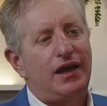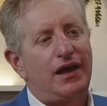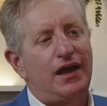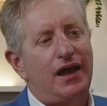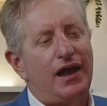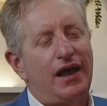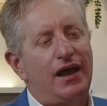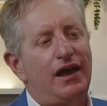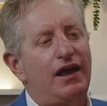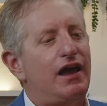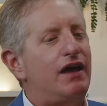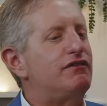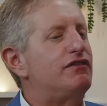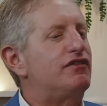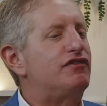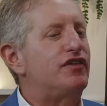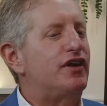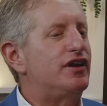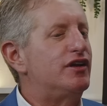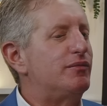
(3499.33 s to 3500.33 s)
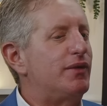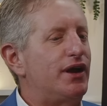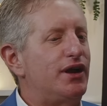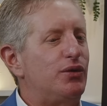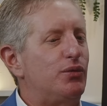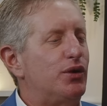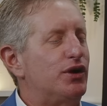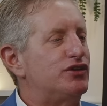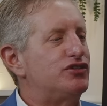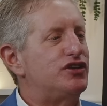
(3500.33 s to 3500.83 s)
I have a friend of mine
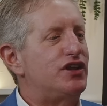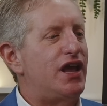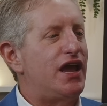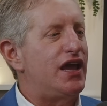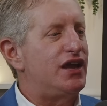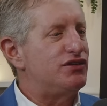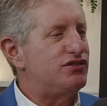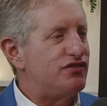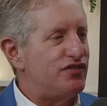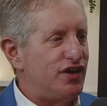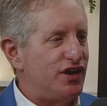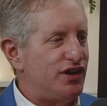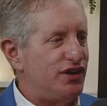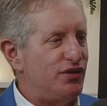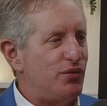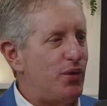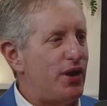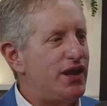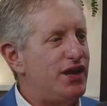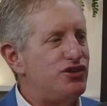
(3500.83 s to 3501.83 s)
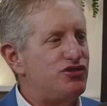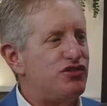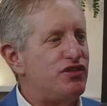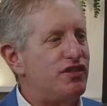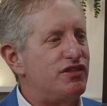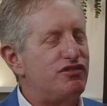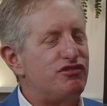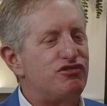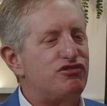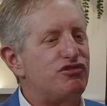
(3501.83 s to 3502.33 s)
who works at a hedge fund. The way
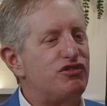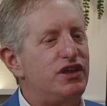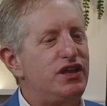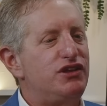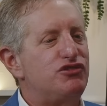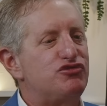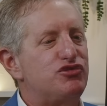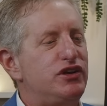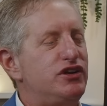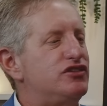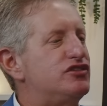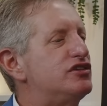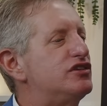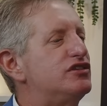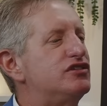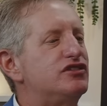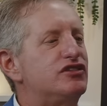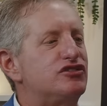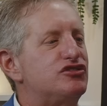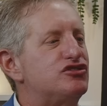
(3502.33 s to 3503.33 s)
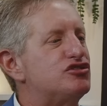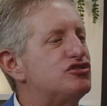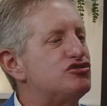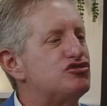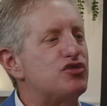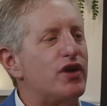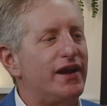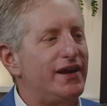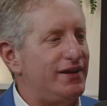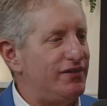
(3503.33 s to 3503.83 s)
he treats these as
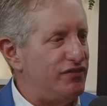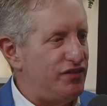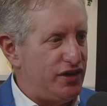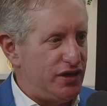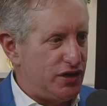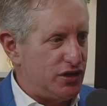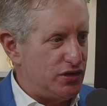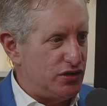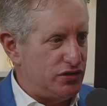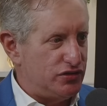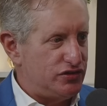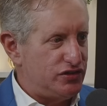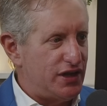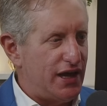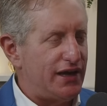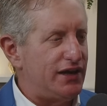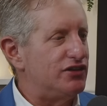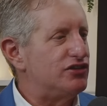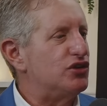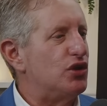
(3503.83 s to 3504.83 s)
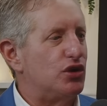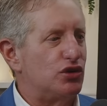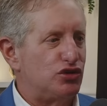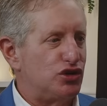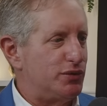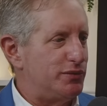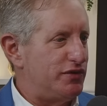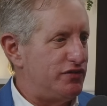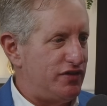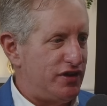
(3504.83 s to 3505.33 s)
trading vehicles, not as
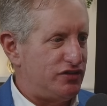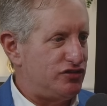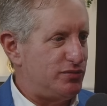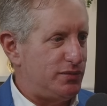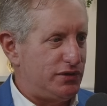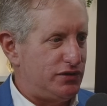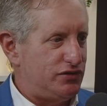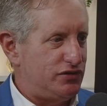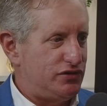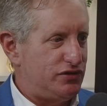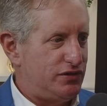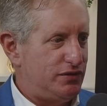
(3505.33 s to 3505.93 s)
long-term investments.